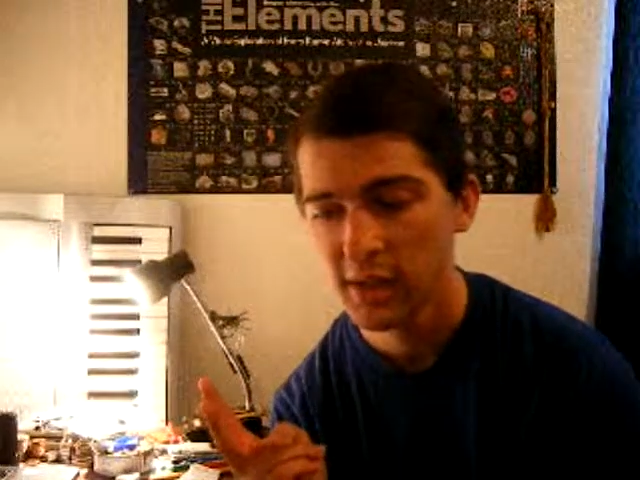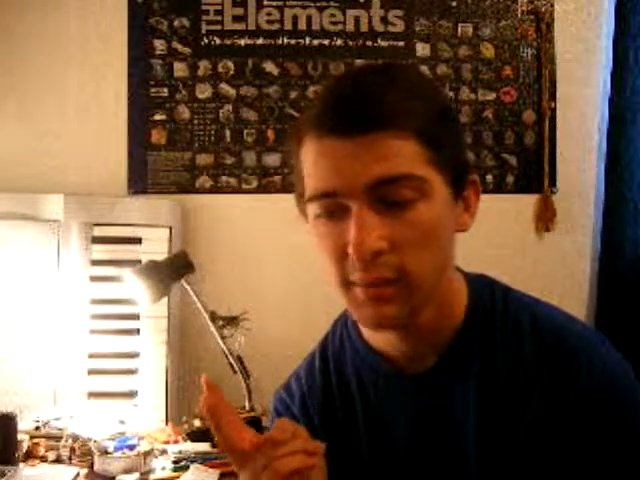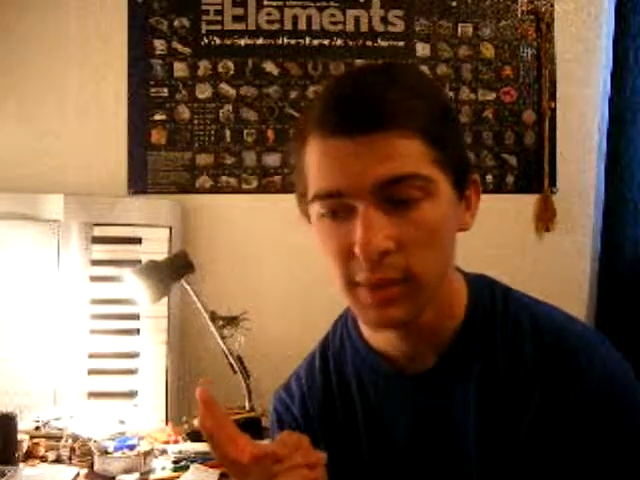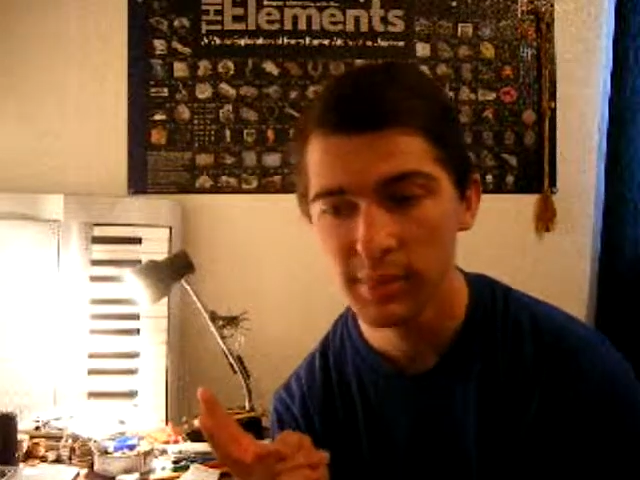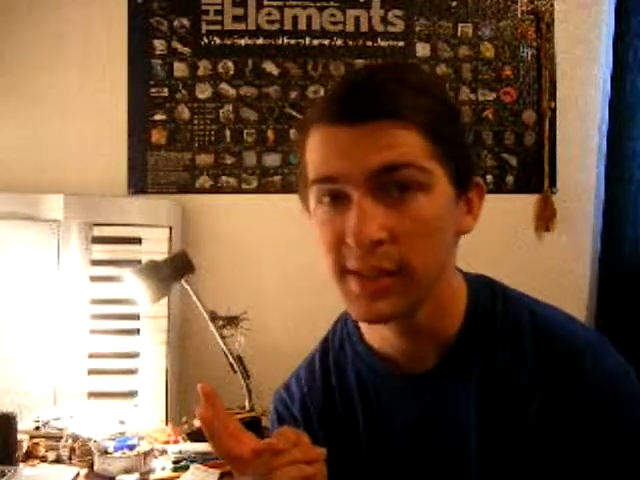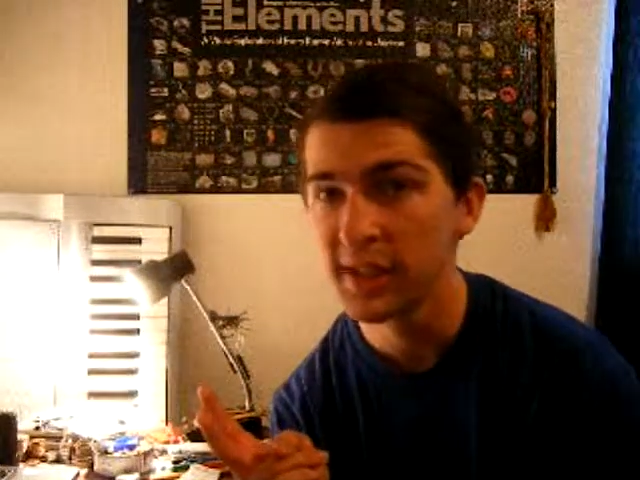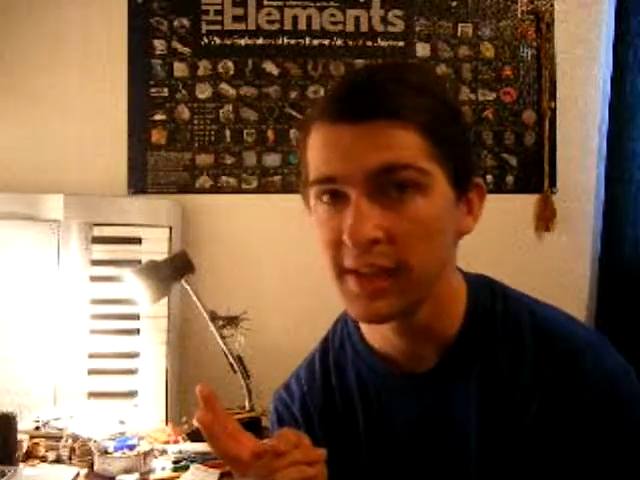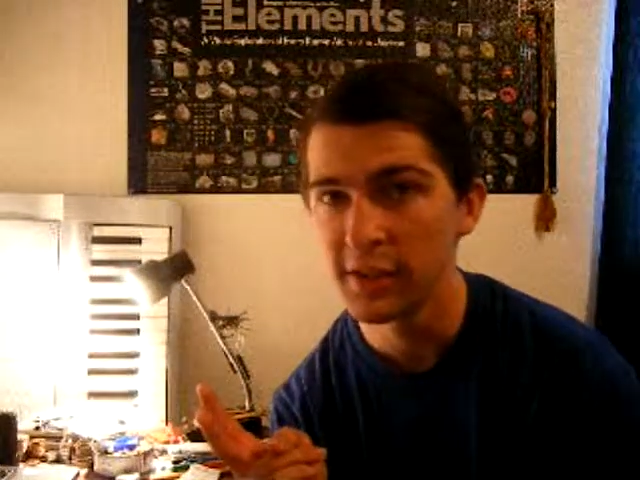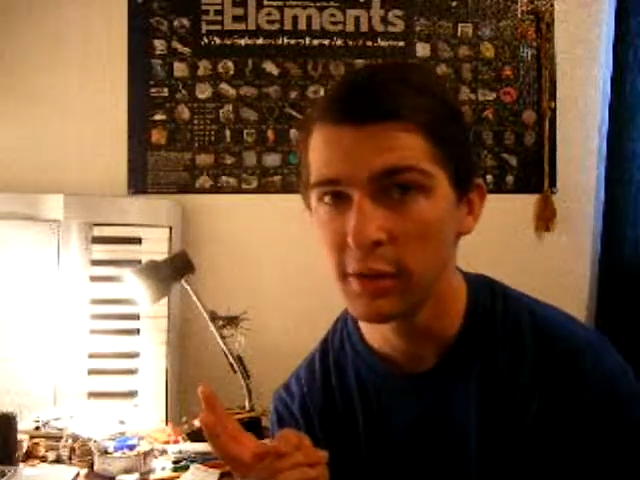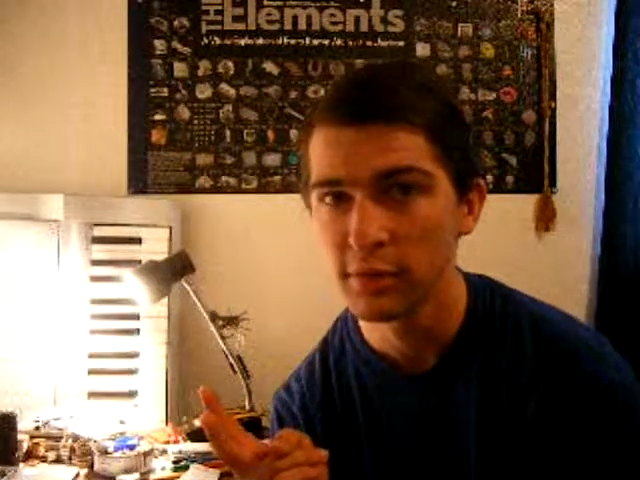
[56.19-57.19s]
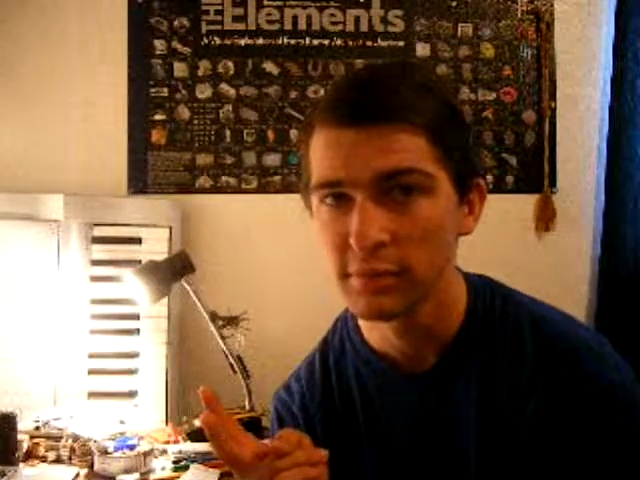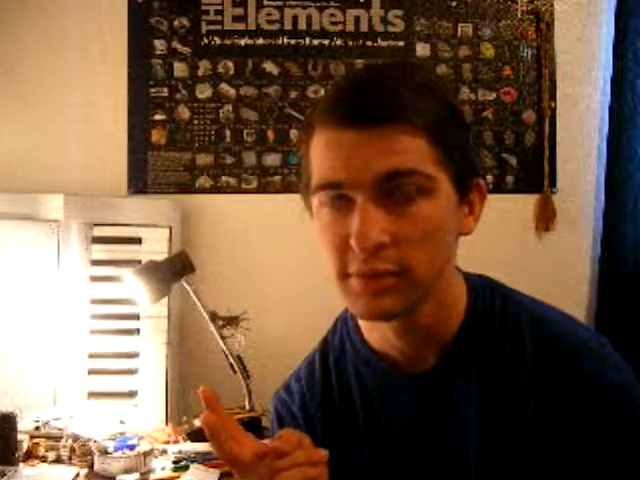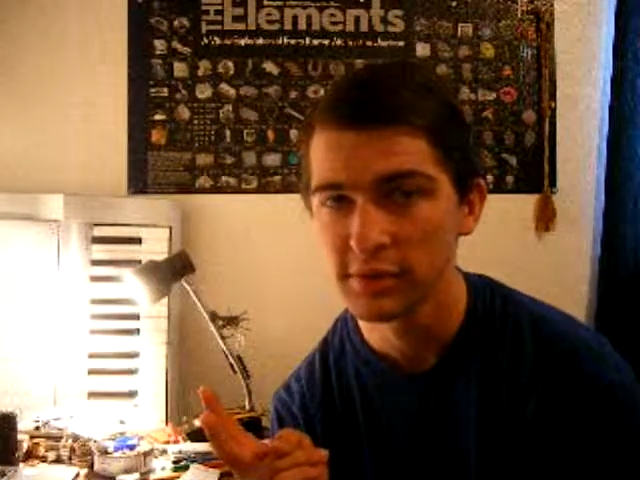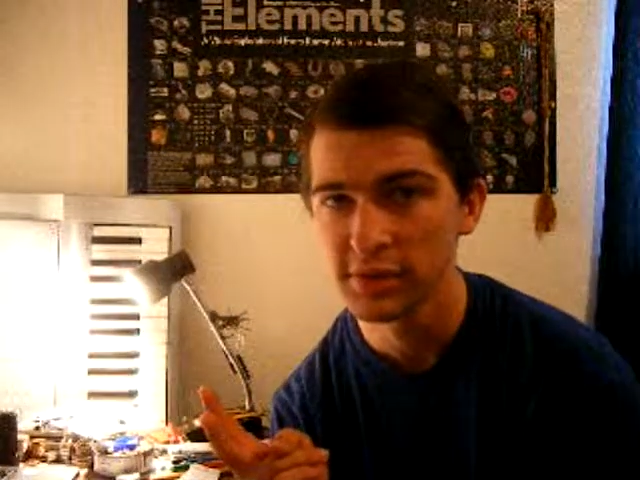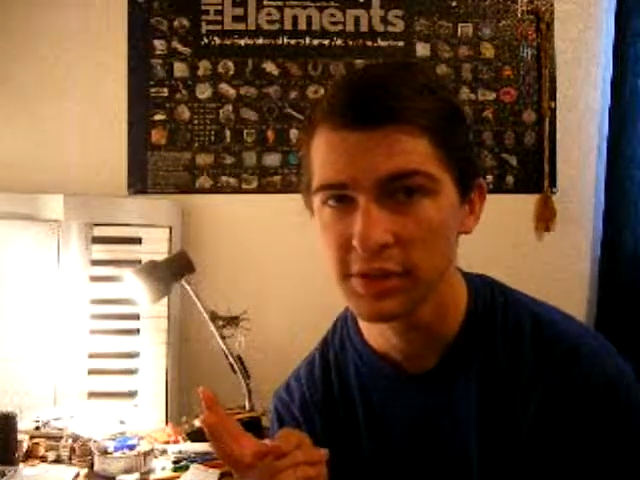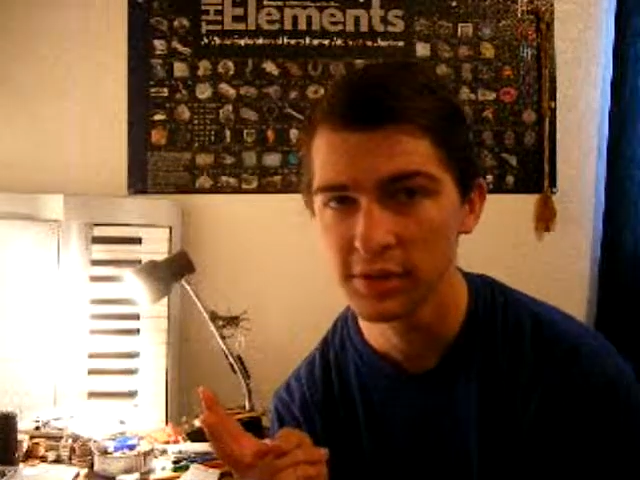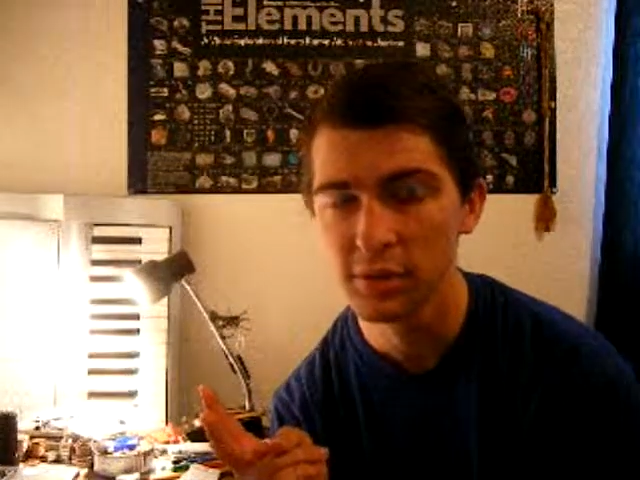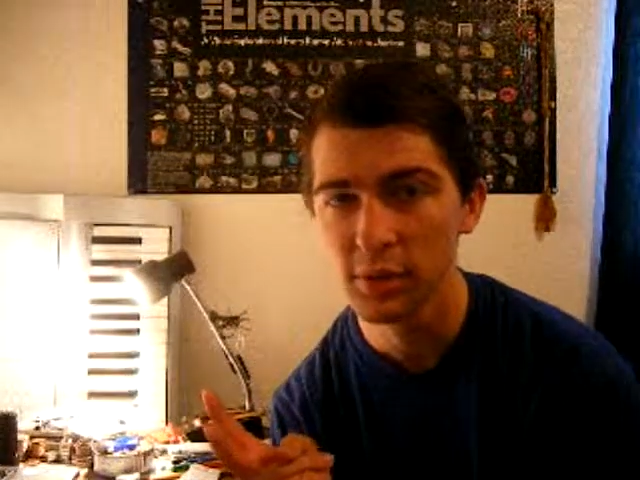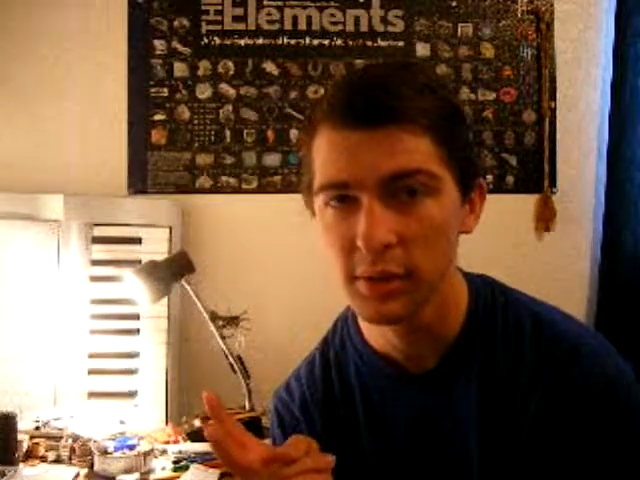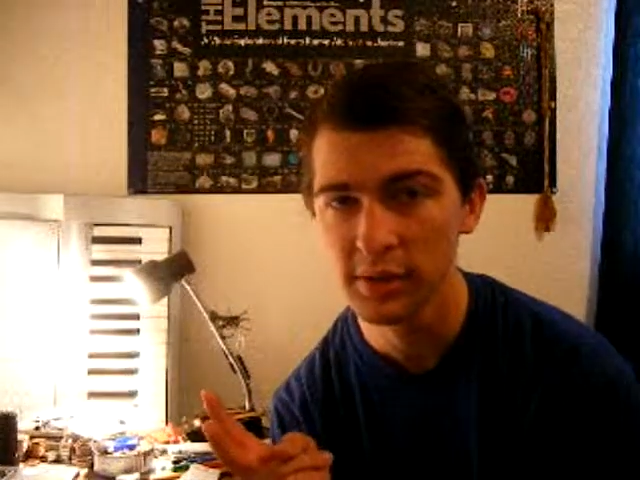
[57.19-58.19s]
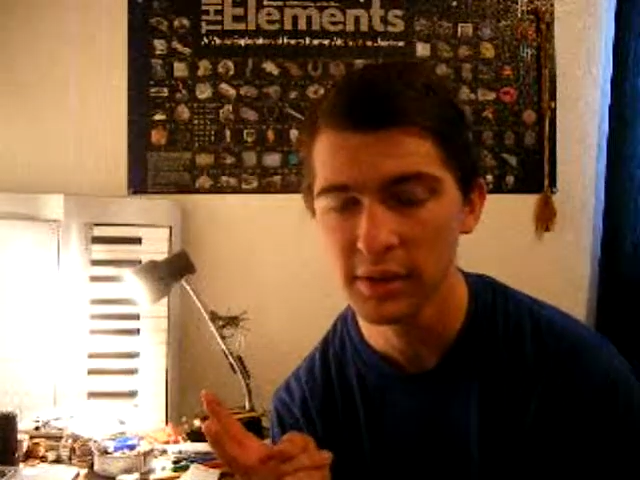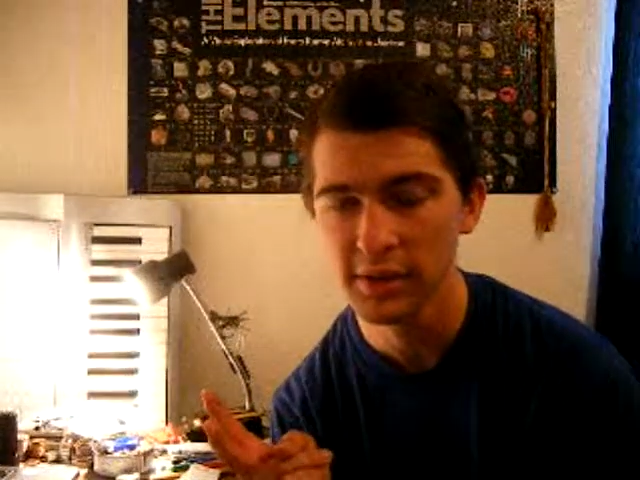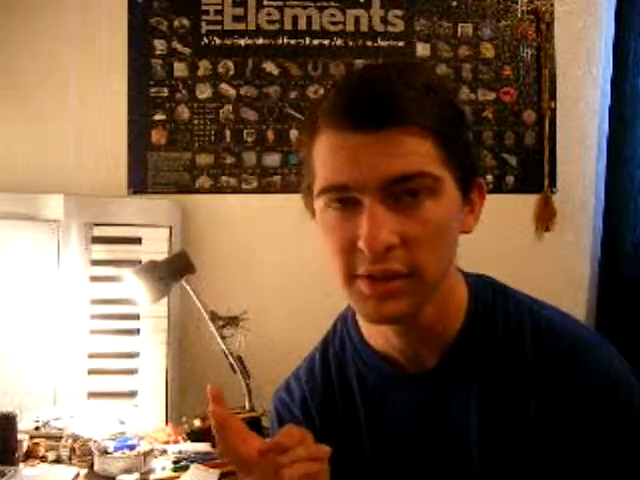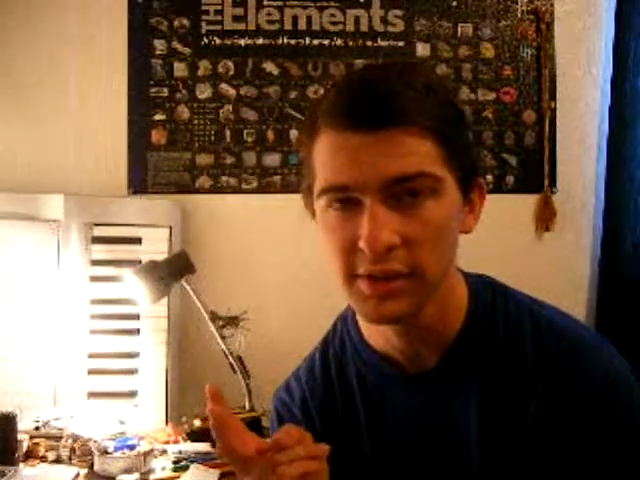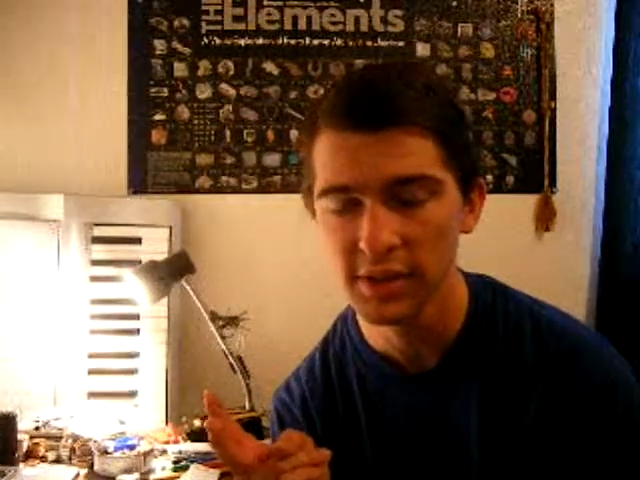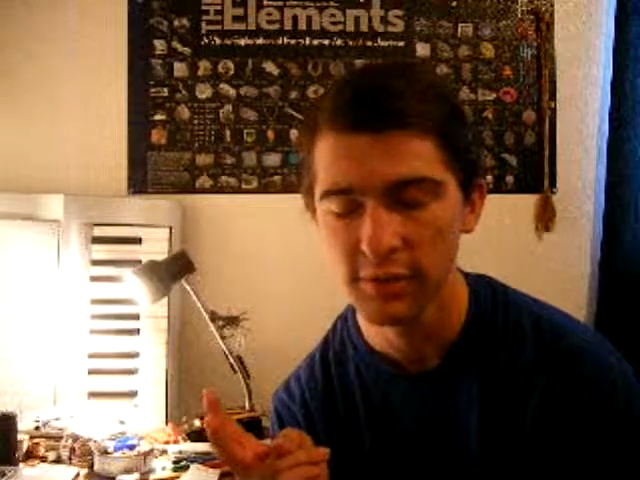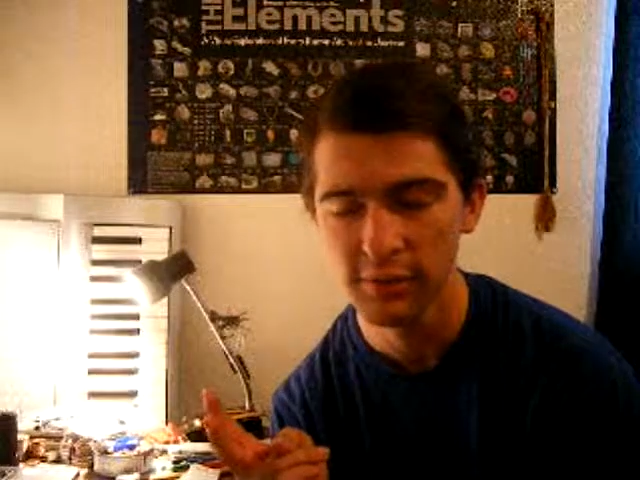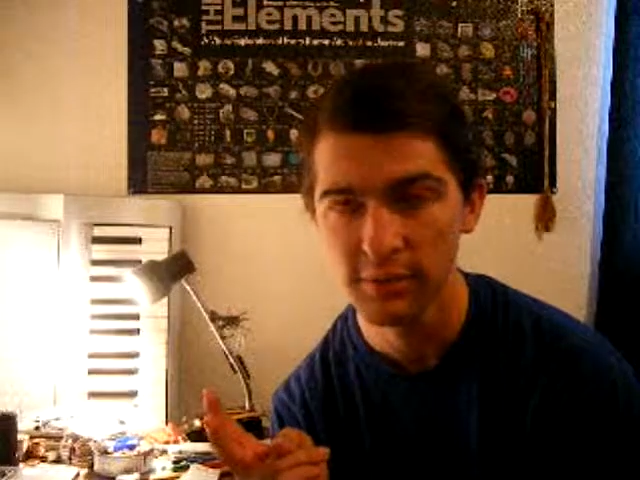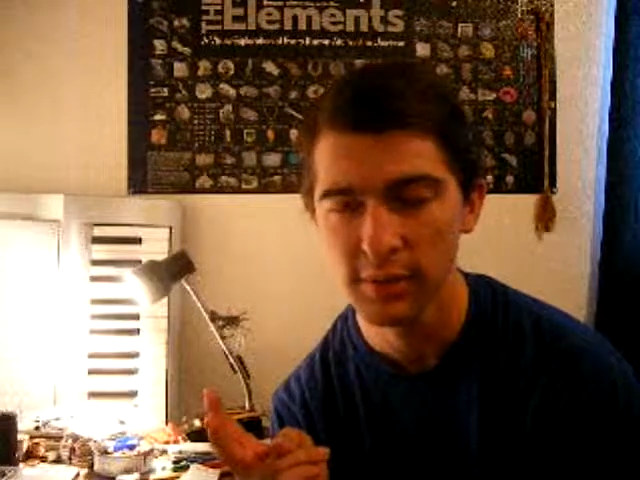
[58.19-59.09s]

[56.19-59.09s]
It might be dead, though, just growing there stiff,